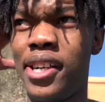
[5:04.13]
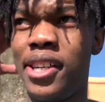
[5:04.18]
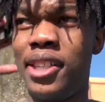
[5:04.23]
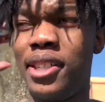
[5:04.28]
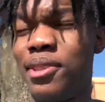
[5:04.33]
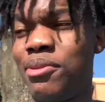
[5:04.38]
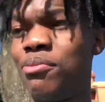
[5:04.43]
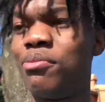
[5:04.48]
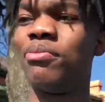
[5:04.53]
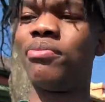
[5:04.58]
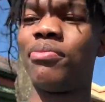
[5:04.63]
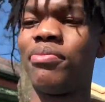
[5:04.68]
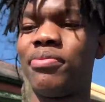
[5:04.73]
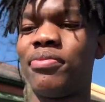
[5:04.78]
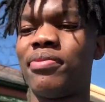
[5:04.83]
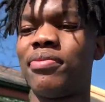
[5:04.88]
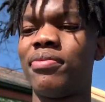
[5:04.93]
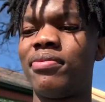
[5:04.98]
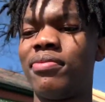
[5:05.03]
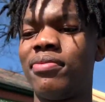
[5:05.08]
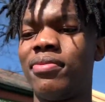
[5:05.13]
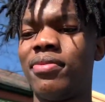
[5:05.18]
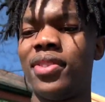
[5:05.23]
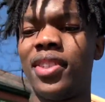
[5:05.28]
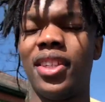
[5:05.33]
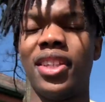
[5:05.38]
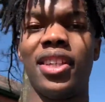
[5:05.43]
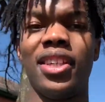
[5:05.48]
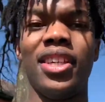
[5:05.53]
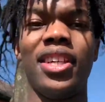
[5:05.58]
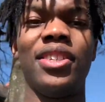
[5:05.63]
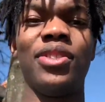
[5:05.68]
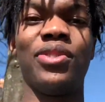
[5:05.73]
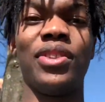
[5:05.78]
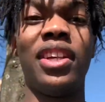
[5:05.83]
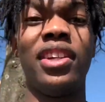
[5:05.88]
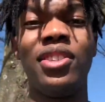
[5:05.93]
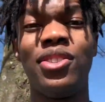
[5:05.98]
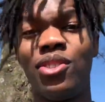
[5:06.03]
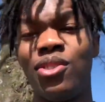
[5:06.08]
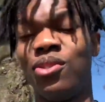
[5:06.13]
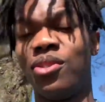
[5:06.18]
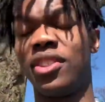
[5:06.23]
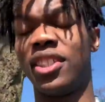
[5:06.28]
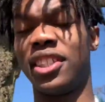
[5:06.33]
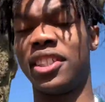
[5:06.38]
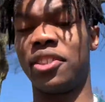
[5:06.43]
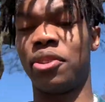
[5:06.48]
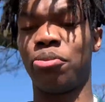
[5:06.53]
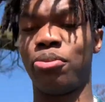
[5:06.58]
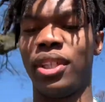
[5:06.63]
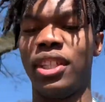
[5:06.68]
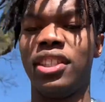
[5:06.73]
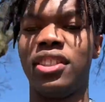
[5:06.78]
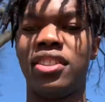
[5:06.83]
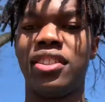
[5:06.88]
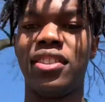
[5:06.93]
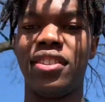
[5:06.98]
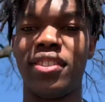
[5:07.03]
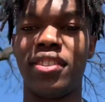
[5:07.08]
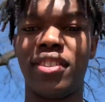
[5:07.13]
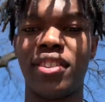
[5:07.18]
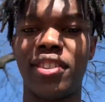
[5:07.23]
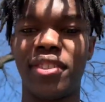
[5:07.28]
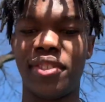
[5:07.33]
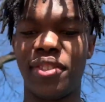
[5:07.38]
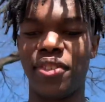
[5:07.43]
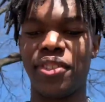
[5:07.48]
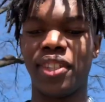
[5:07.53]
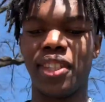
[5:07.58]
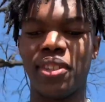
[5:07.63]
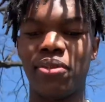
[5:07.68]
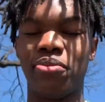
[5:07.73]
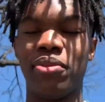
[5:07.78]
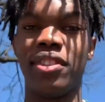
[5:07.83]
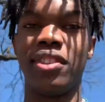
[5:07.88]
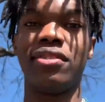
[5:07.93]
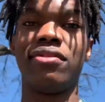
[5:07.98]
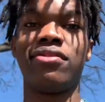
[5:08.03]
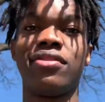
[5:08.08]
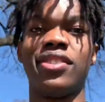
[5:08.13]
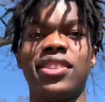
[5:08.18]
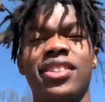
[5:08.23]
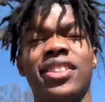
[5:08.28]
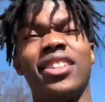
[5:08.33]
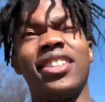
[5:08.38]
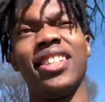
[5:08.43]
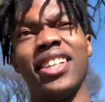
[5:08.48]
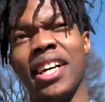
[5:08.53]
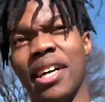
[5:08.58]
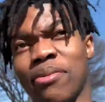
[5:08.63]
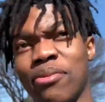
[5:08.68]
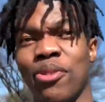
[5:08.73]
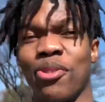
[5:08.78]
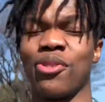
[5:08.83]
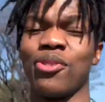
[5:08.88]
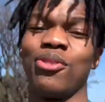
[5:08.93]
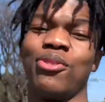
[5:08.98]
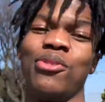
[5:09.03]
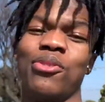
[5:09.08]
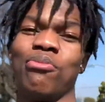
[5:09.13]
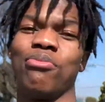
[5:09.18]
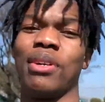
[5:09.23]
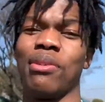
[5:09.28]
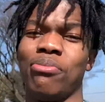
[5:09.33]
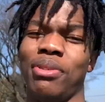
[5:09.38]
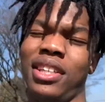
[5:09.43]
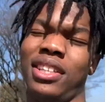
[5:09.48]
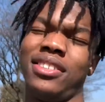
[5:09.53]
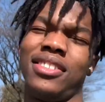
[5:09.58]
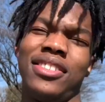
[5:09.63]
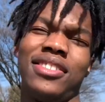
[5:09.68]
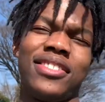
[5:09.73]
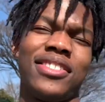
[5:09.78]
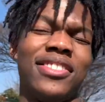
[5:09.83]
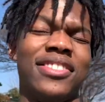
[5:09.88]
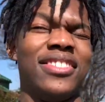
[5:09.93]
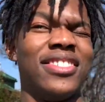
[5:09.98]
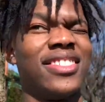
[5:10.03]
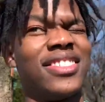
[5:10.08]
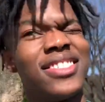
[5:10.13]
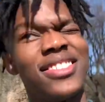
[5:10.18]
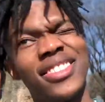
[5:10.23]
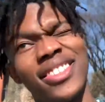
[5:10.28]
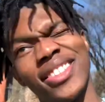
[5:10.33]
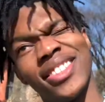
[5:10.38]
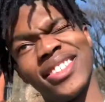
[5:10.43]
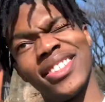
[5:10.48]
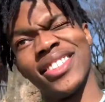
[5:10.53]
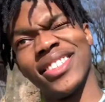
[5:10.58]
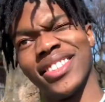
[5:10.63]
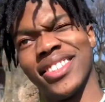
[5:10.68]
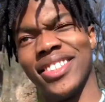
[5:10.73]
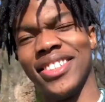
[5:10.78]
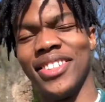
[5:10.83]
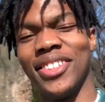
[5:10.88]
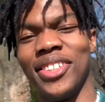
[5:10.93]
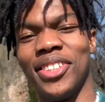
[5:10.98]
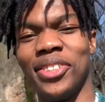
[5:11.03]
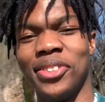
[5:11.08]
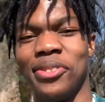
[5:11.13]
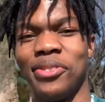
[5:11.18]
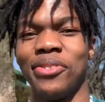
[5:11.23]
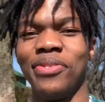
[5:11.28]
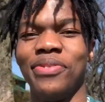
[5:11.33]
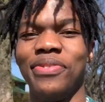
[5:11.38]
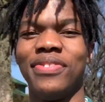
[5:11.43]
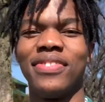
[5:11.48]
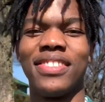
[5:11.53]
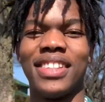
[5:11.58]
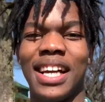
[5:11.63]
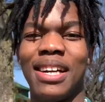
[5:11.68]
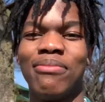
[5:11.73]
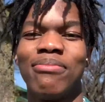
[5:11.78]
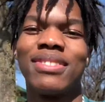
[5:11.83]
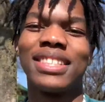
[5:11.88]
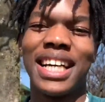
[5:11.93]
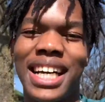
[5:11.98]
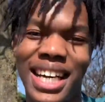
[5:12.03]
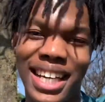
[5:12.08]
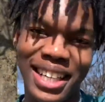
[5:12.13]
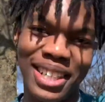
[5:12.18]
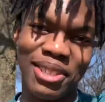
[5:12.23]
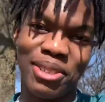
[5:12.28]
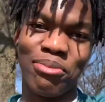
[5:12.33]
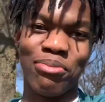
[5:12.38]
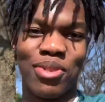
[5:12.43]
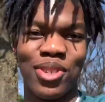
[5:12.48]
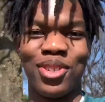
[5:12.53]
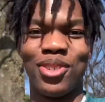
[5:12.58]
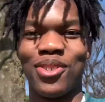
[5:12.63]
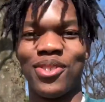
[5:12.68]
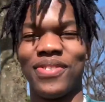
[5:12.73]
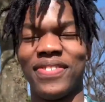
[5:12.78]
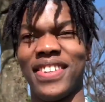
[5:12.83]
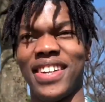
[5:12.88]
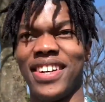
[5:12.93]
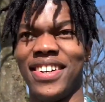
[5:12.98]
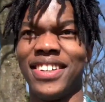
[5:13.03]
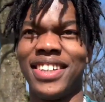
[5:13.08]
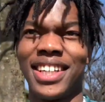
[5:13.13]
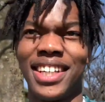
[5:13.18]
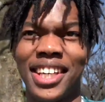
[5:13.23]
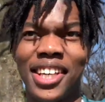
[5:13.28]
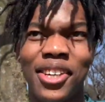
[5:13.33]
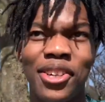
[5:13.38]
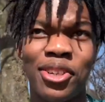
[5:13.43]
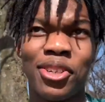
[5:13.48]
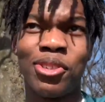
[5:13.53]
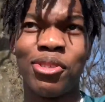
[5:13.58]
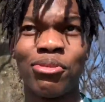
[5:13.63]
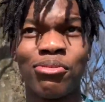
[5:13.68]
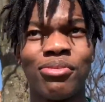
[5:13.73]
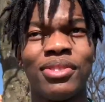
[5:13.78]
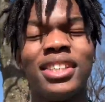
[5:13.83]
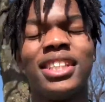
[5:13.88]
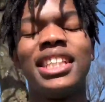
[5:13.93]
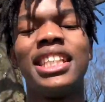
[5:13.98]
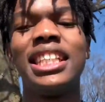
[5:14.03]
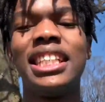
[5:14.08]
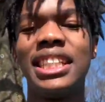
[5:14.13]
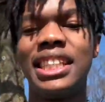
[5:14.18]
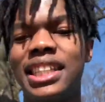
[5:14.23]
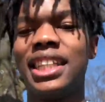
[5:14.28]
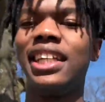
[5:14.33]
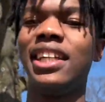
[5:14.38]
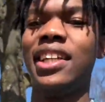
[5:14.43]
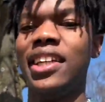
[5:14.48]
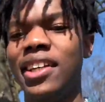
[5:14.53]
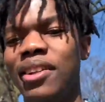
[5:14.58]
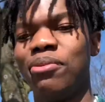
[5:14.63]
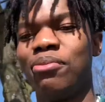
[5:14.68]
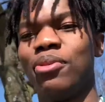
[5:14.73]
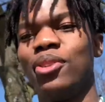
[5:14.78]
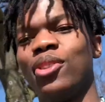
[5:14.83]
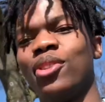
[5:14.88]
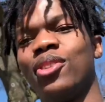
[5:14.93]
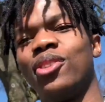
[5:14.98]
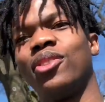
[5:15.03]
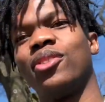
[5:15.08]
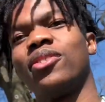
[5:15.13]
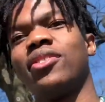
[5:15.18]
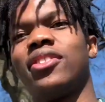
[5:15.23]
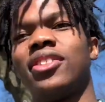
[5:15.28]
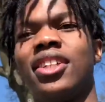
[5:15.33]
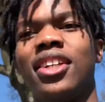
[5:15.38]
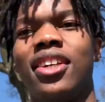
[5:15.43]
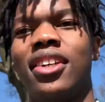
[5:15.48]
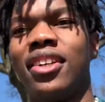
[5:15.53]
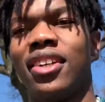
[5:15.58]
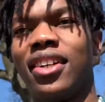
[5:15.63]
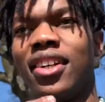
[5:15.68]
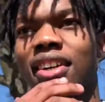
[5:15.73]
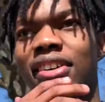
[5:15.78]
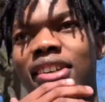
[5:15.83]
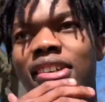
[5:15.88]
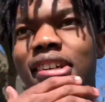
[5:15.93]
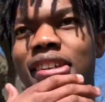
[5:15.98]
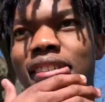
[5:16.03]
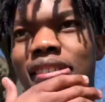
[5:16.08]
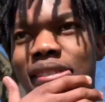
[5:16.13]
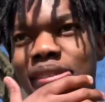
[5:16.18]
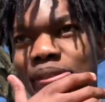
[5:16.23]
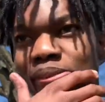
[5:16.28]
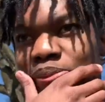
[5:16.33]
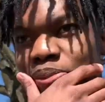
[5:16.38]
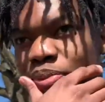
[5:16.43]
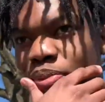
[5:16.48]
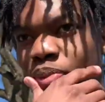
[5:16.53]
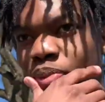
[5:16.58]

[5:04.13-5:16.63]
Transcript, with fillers: Um. is losing his patience. You know I I'm also losing my patience because you know I'm tired, bro. I wanna get home, sleep. You know. Um.